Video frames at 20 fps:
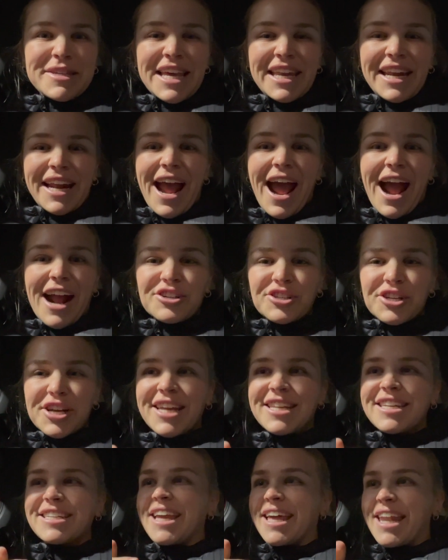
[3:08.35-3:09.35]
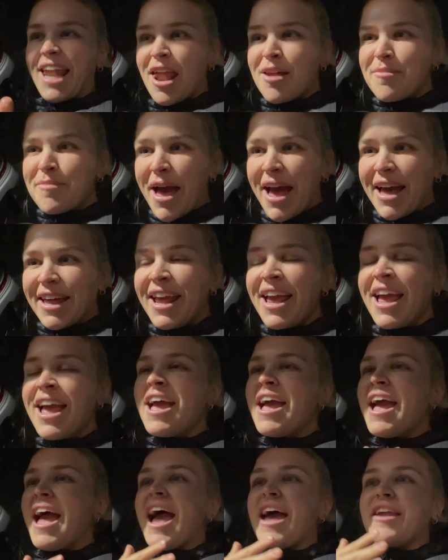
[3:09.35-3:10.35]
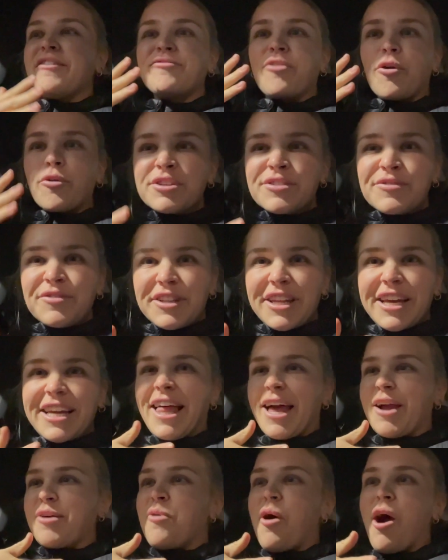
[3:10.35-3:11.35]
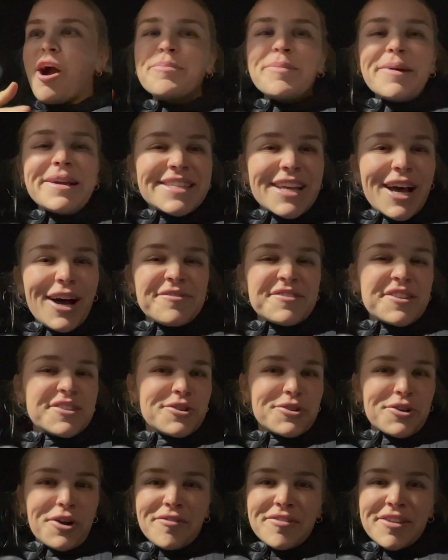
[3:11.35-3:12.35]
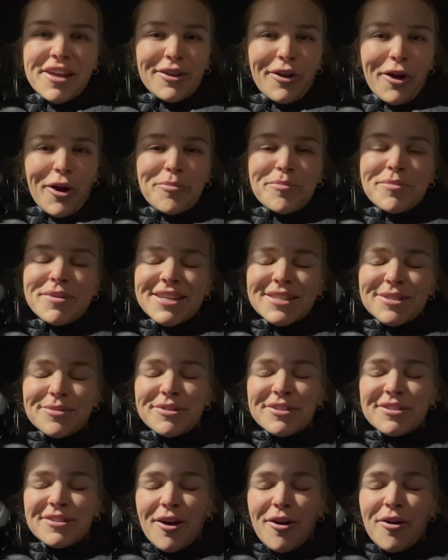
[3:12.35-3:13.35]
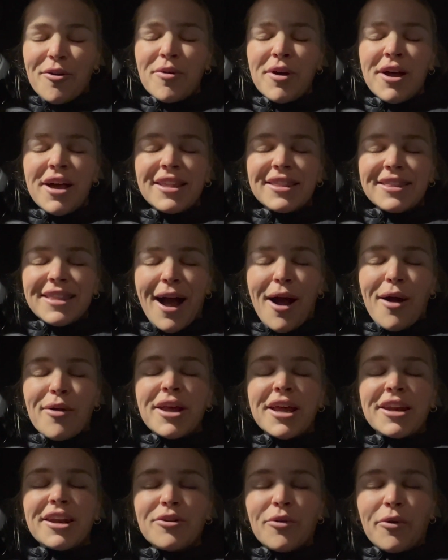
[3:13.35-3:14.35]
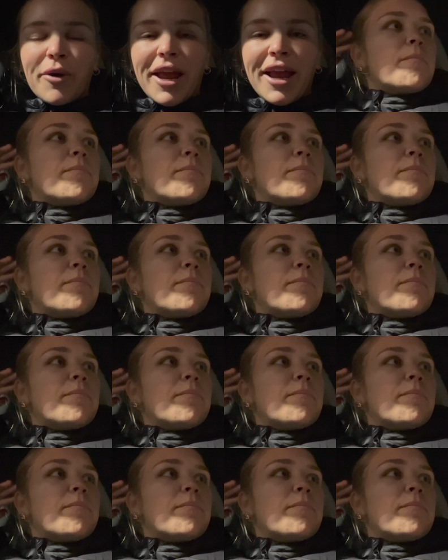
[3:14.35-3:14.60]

And I actually had to get out of bed and forcefully walk myself to turn off the alarm because it was so loud and annoying.